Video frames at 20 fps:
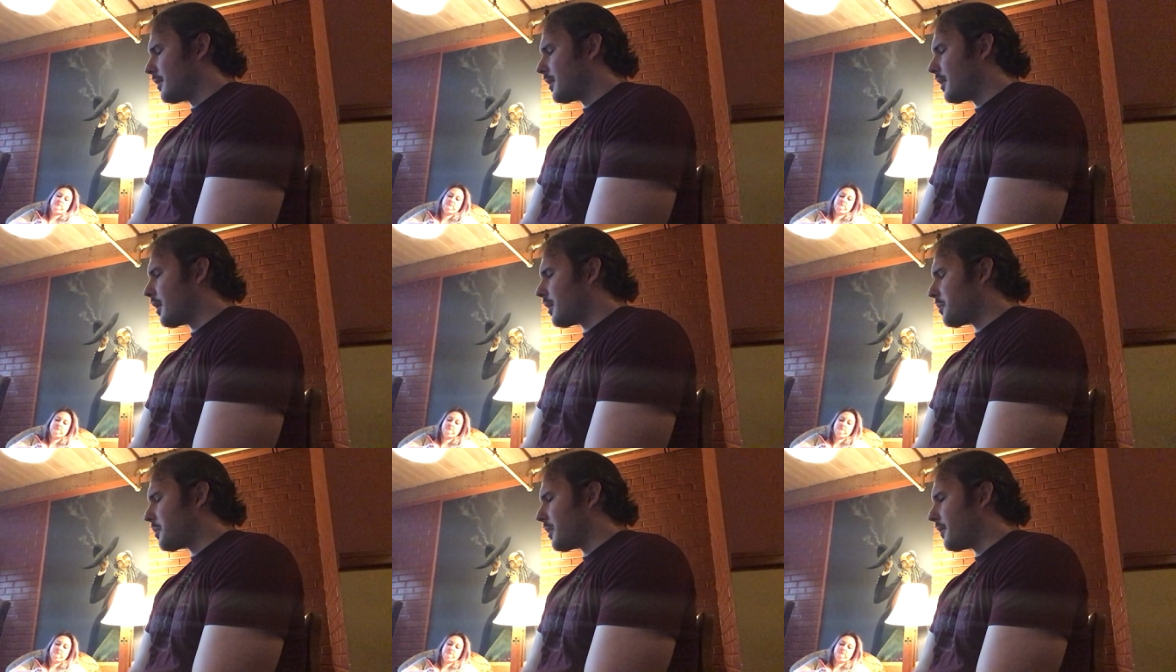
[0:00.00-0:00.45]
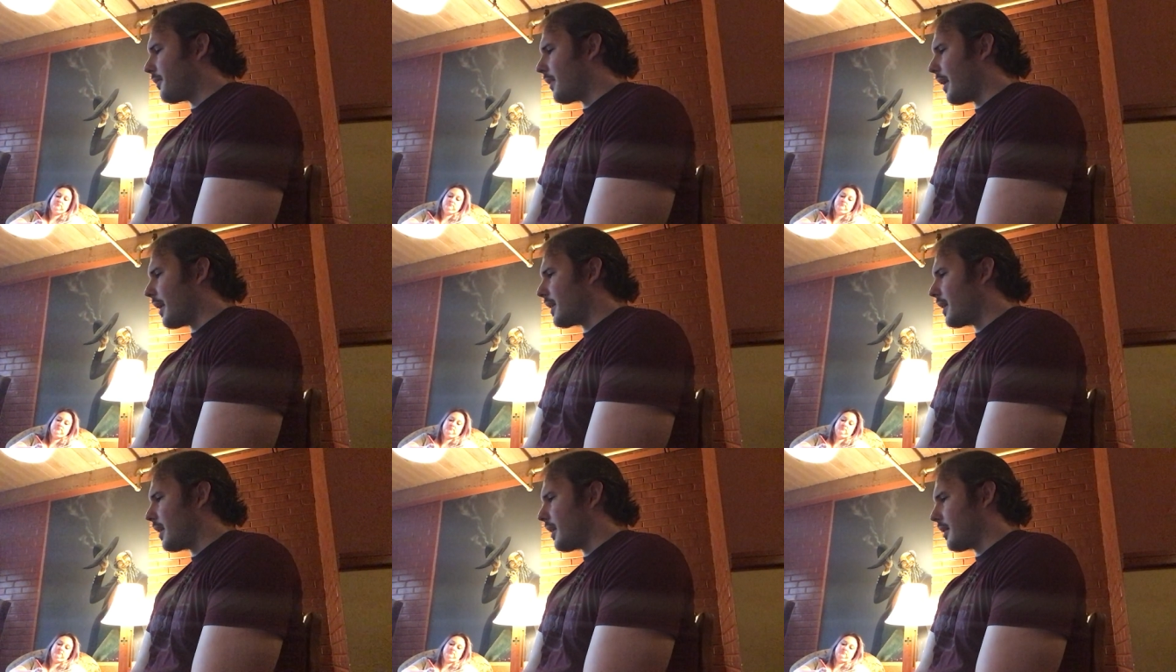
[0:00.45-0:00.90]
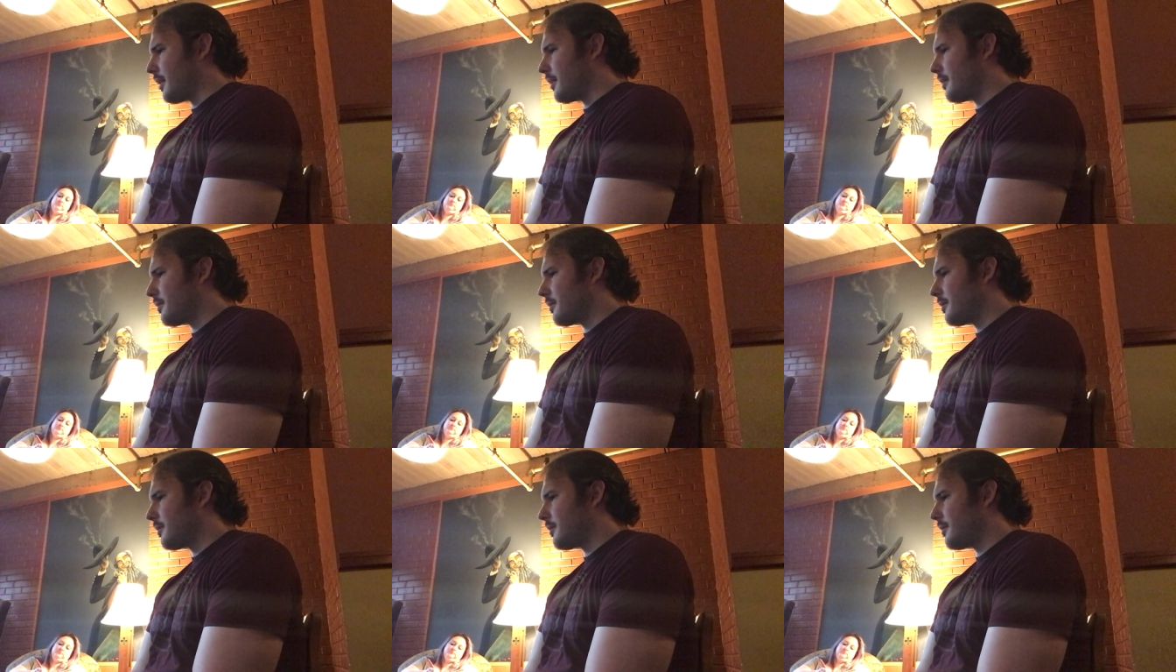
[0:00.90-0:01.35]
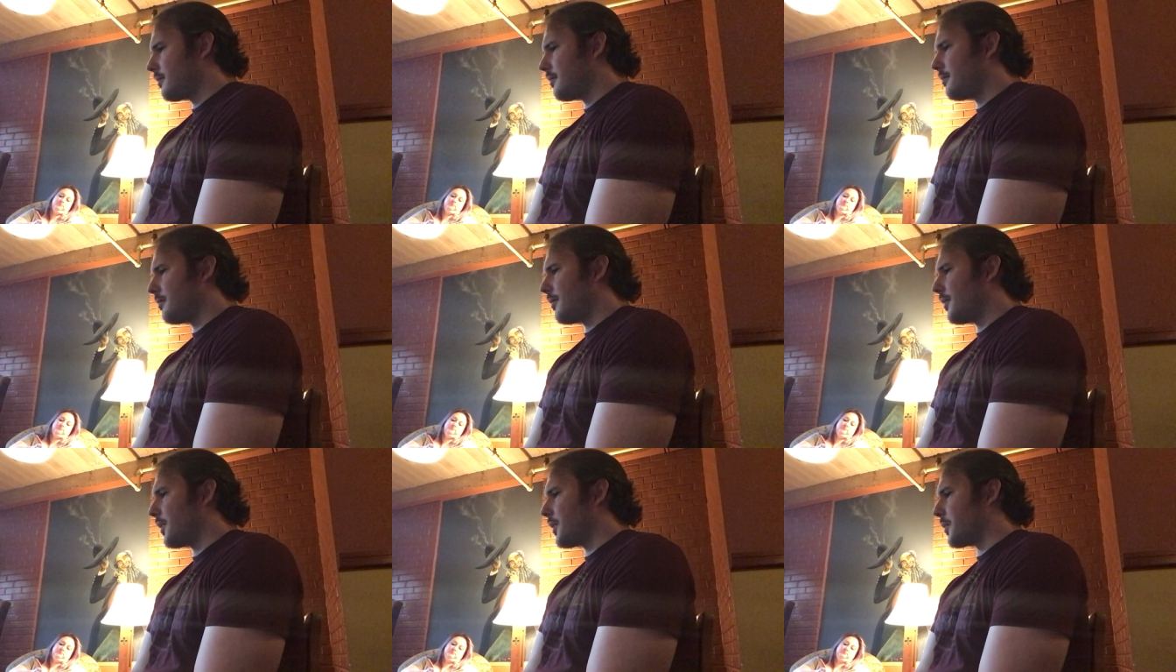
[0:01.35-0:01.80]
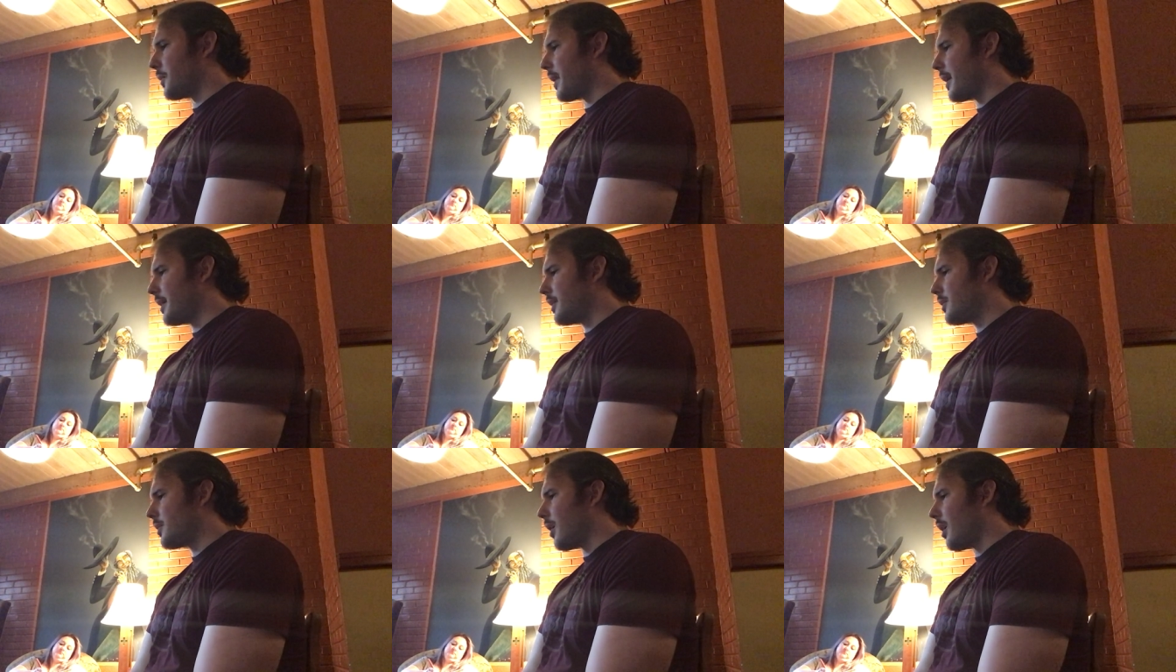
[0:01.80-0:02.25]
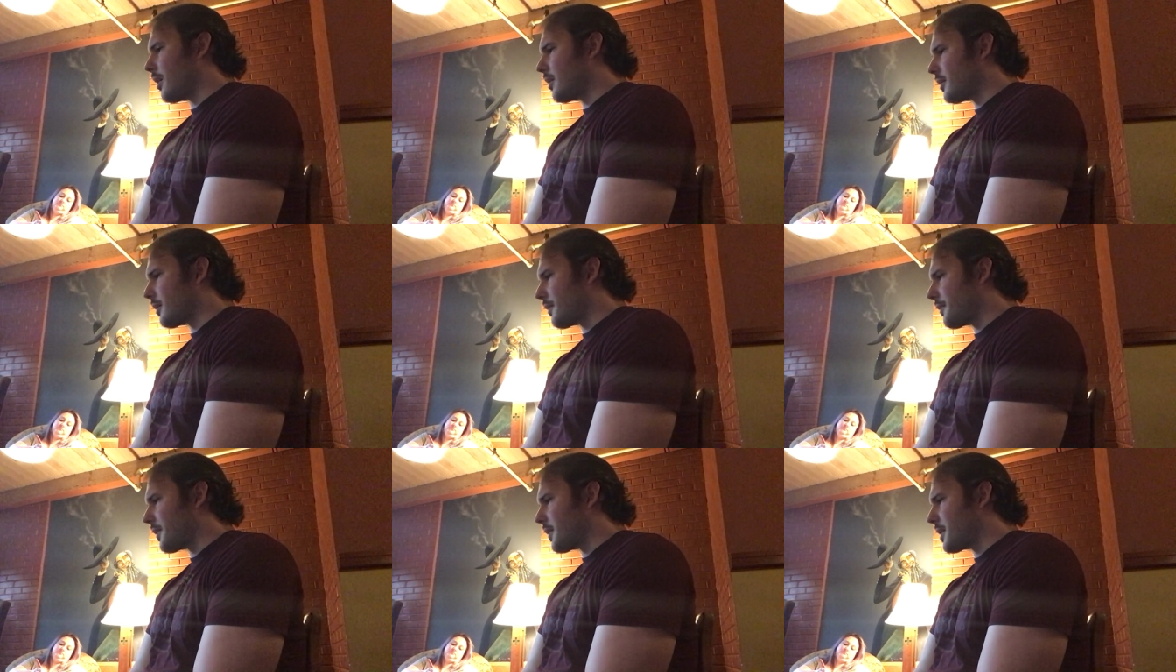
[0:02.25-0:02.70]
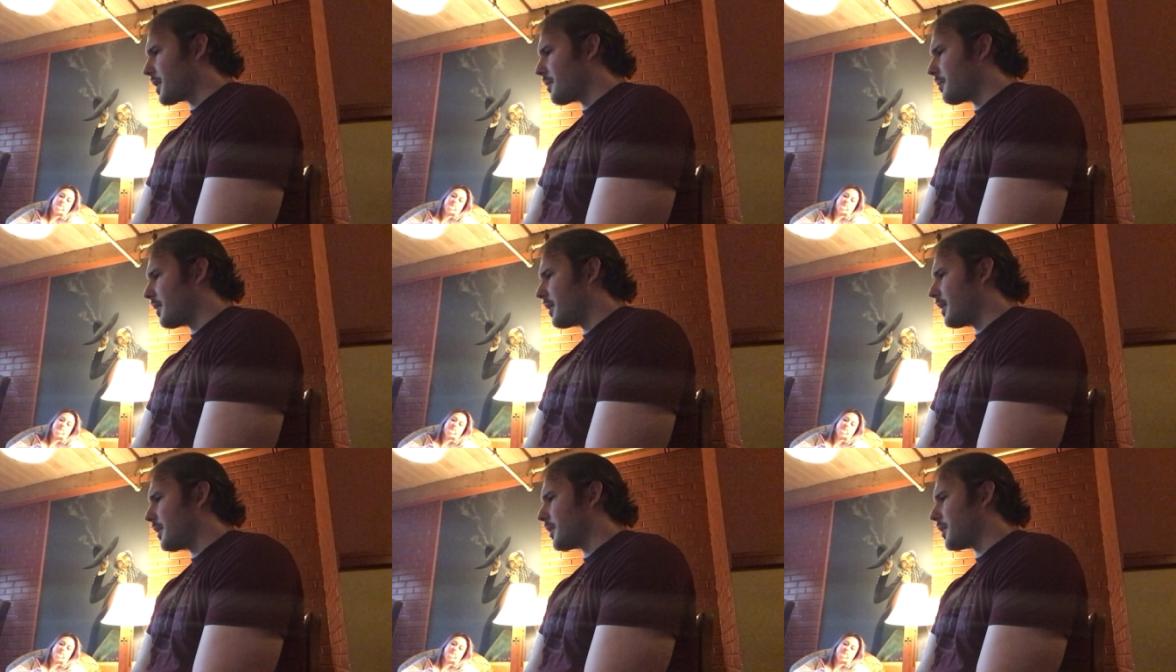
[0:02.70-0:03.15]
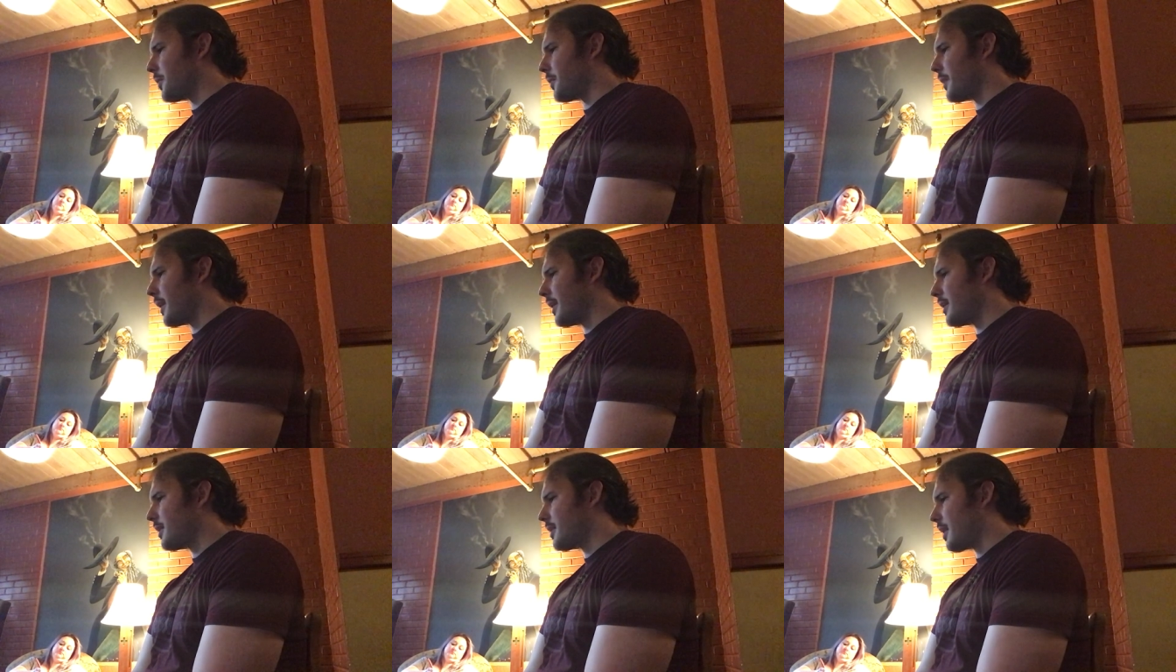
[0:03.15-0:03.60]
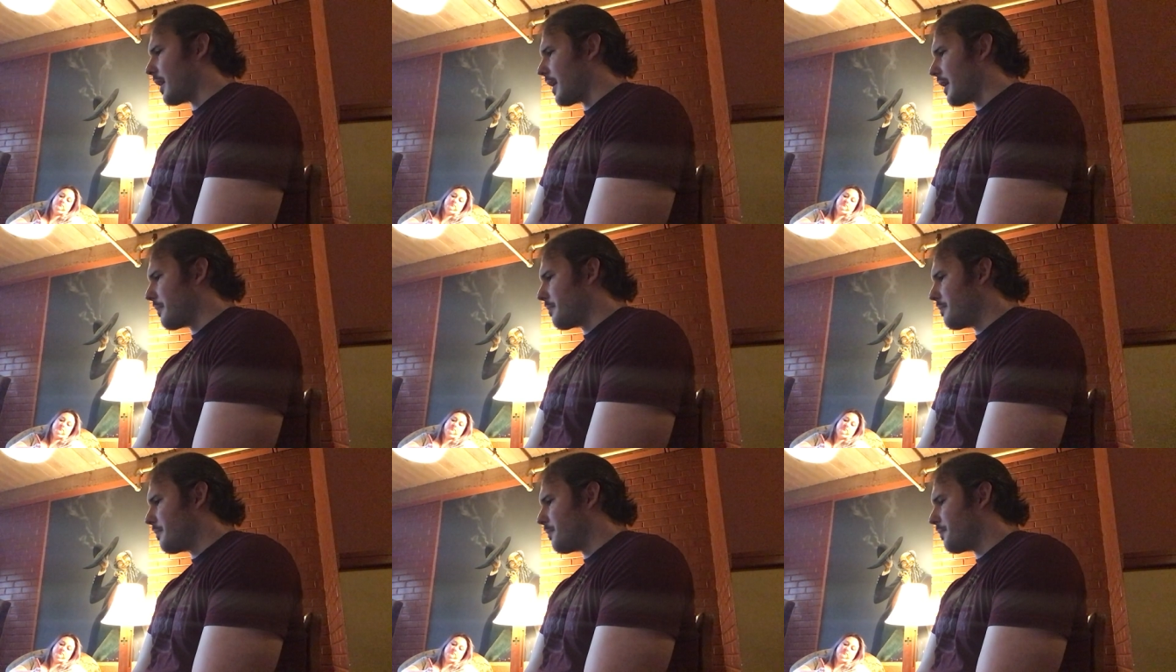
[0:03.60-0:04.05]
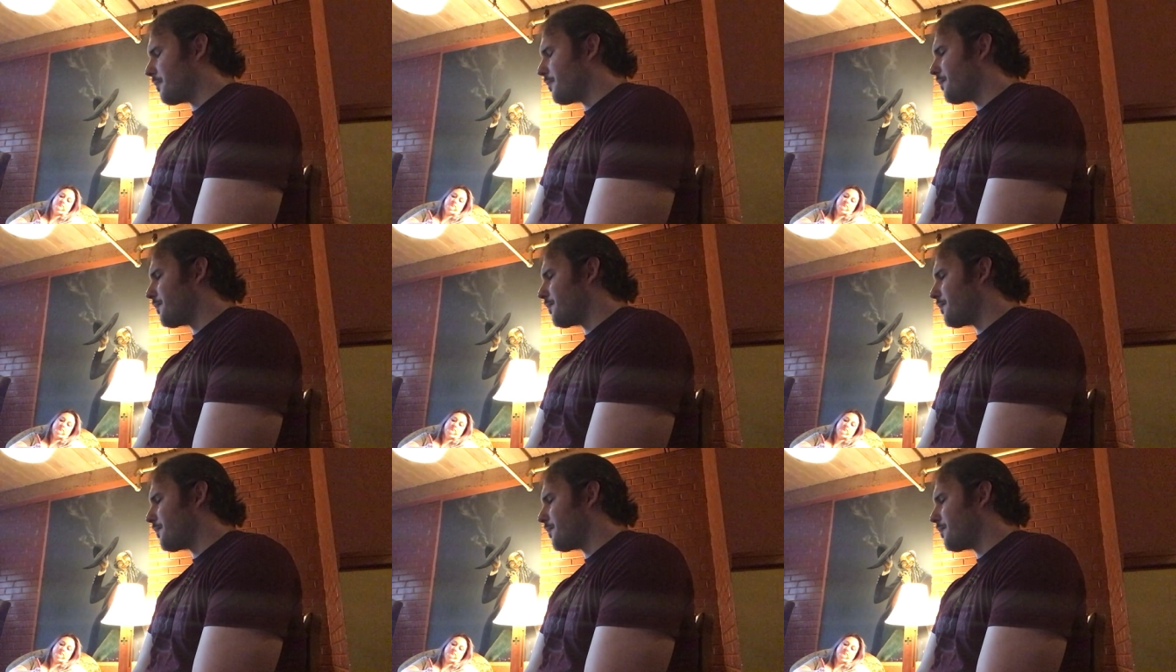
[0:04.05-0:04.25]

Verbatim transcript: God providing the right doctor for somebody at the right time.